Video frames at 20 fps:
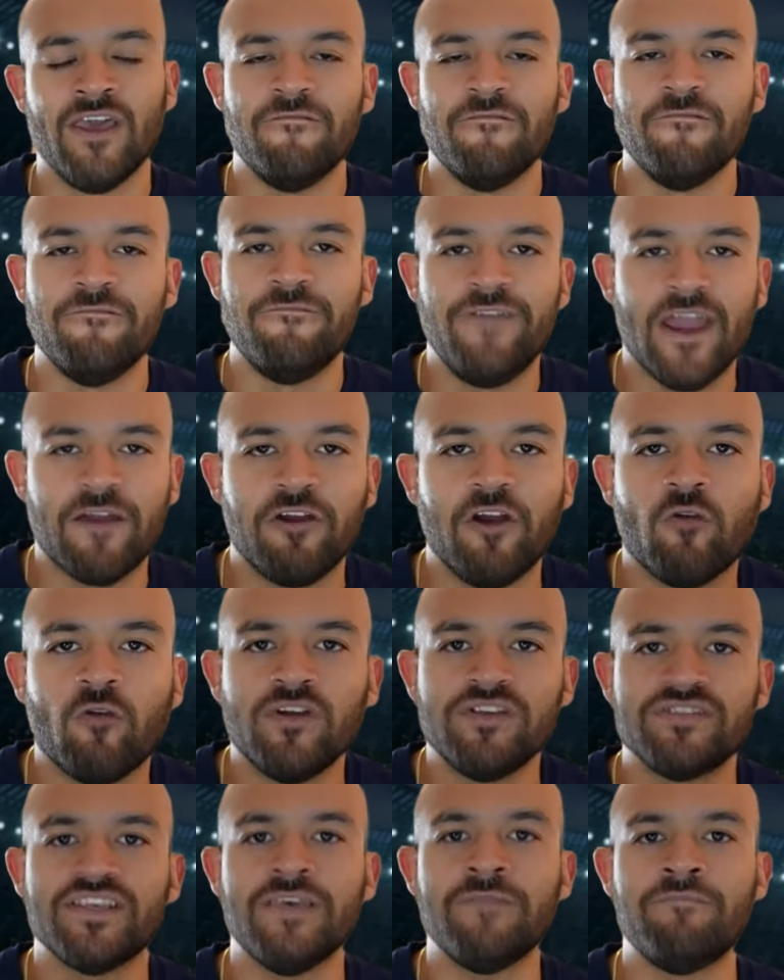Very
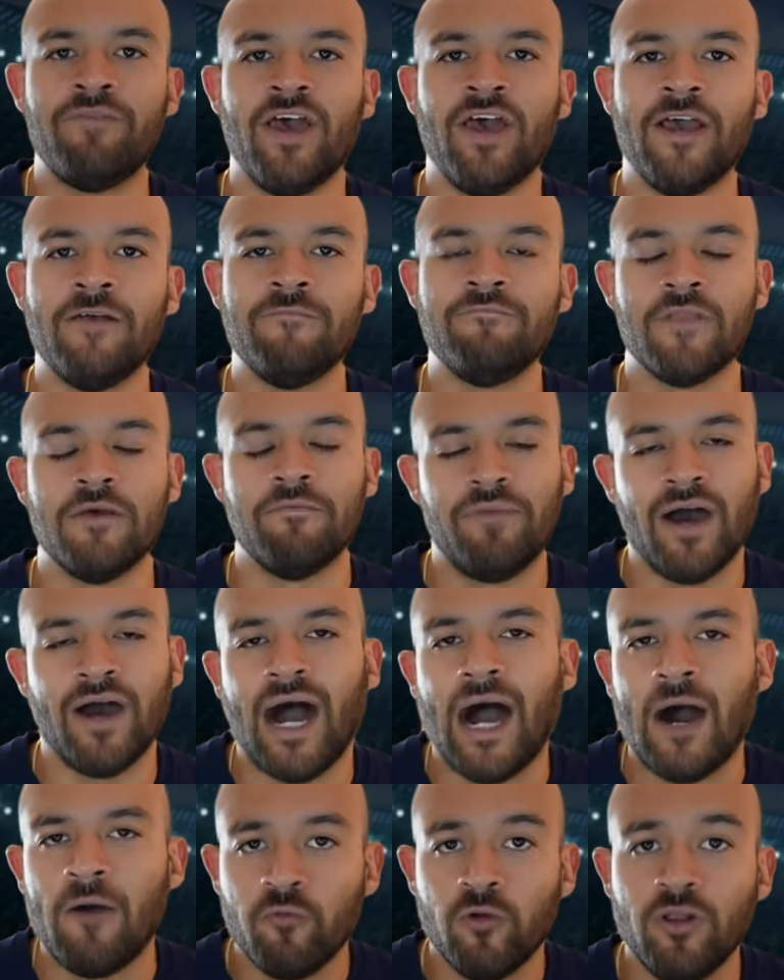risky bet, but
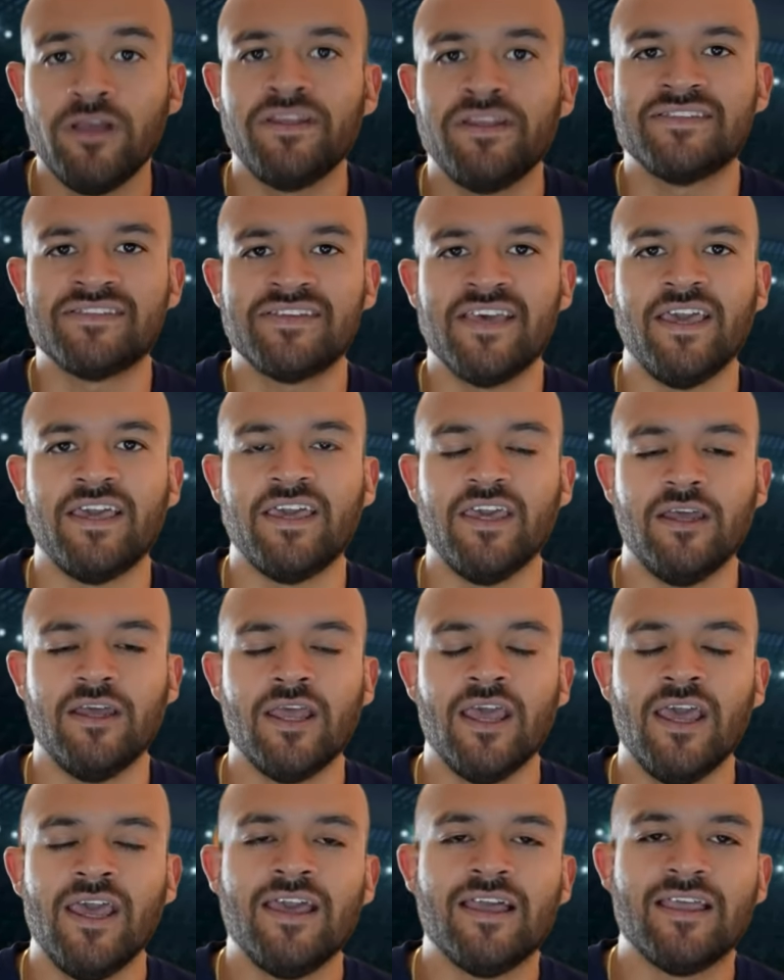I'm willing to take it.
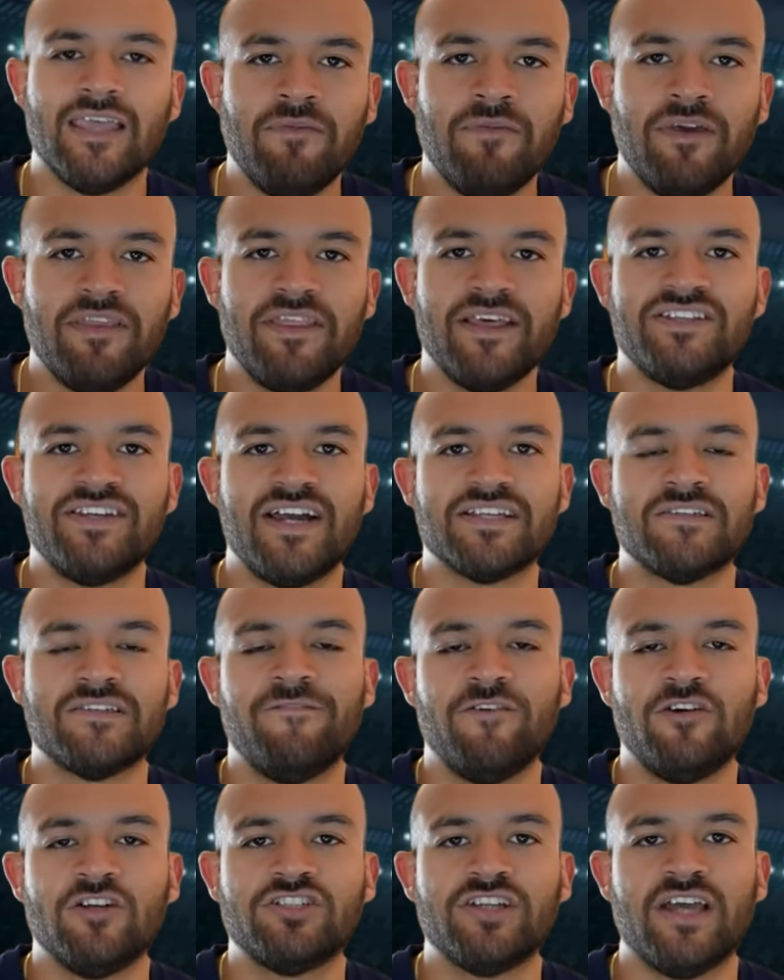Give me the
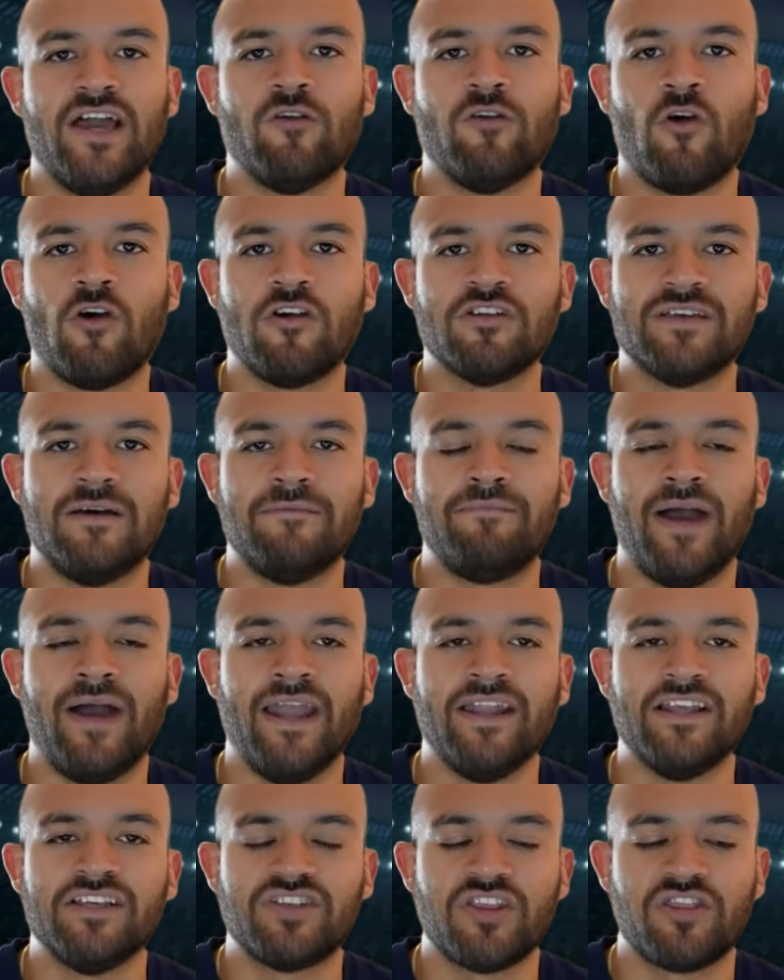Jacksonville Jaguars
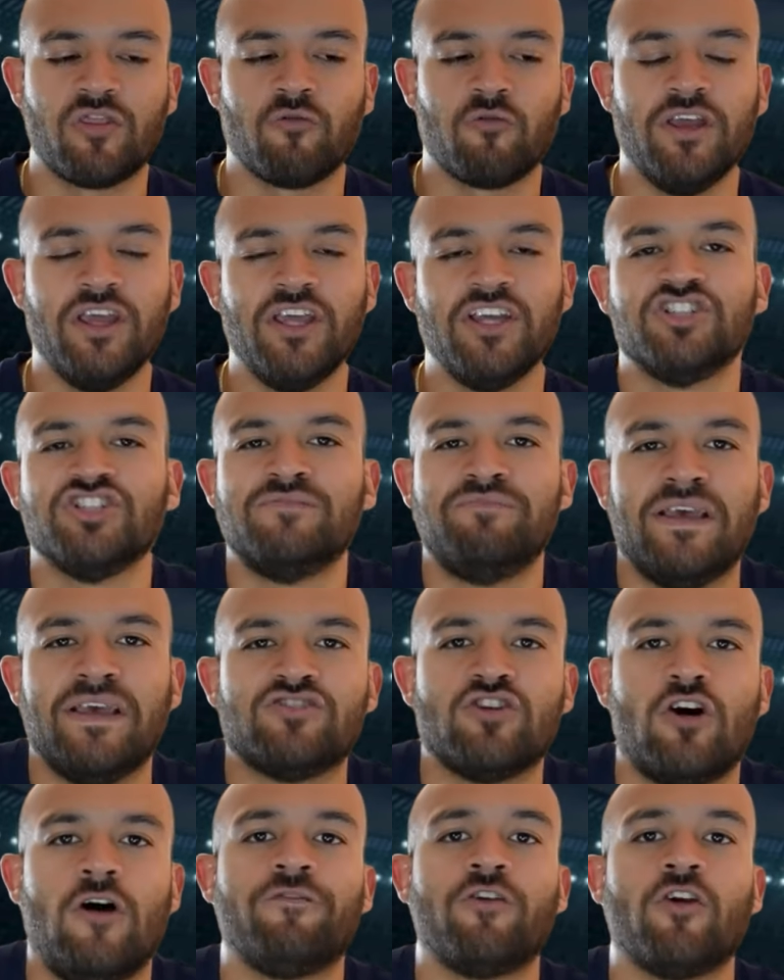-3 just based
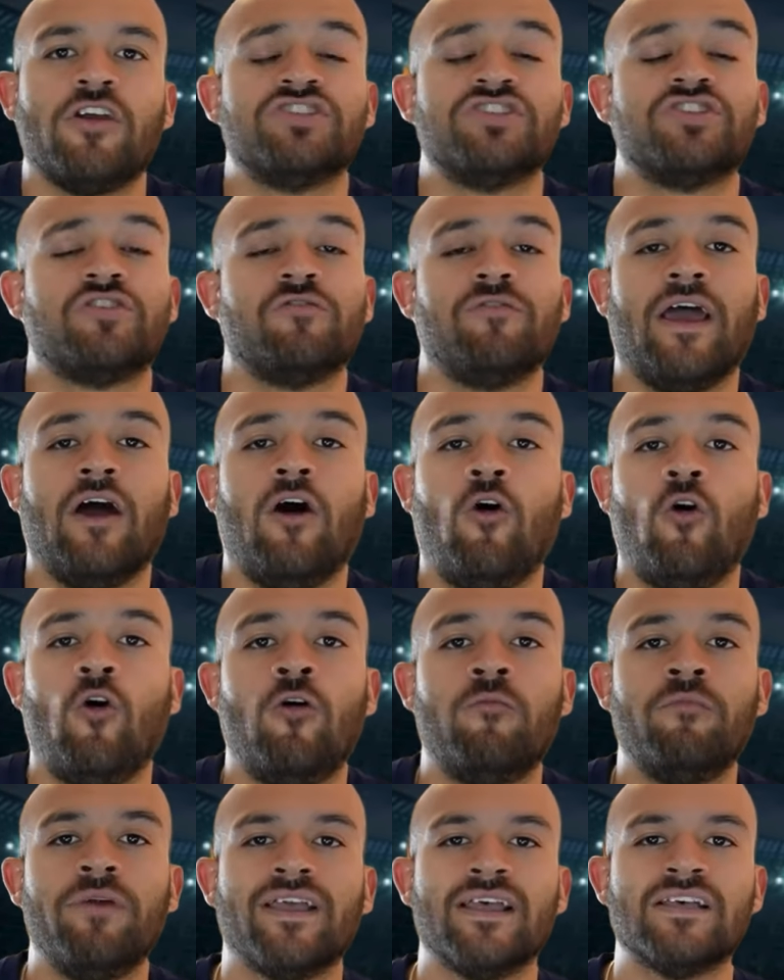off their history at
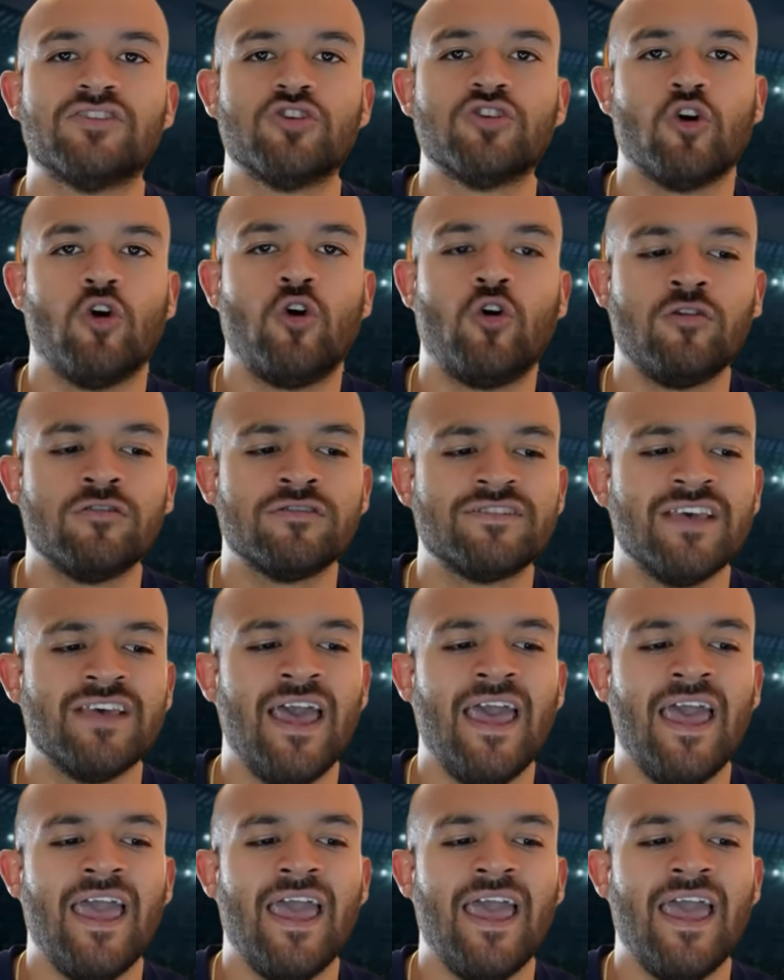home against the Colts.